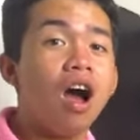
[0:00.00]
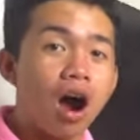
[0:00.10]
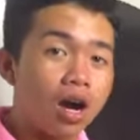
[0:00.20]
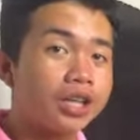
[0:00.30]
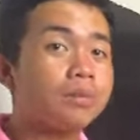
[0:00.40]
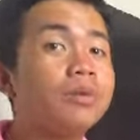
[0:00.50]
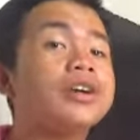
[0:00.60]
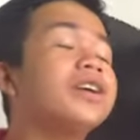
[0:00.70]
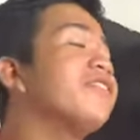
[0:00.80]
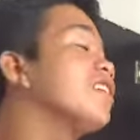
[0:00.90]

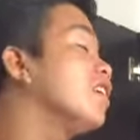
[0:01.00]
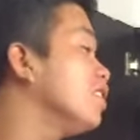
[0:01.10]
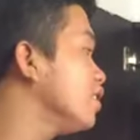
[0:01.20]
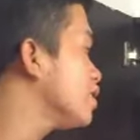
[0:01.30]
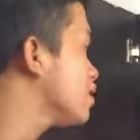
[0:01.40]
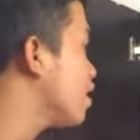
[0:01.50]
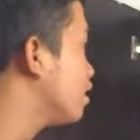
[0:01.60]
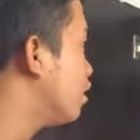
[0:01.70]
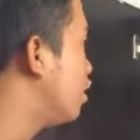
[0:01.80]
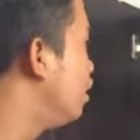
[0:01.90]
Heartborn evangelista,
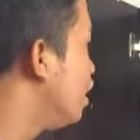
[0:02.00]
no?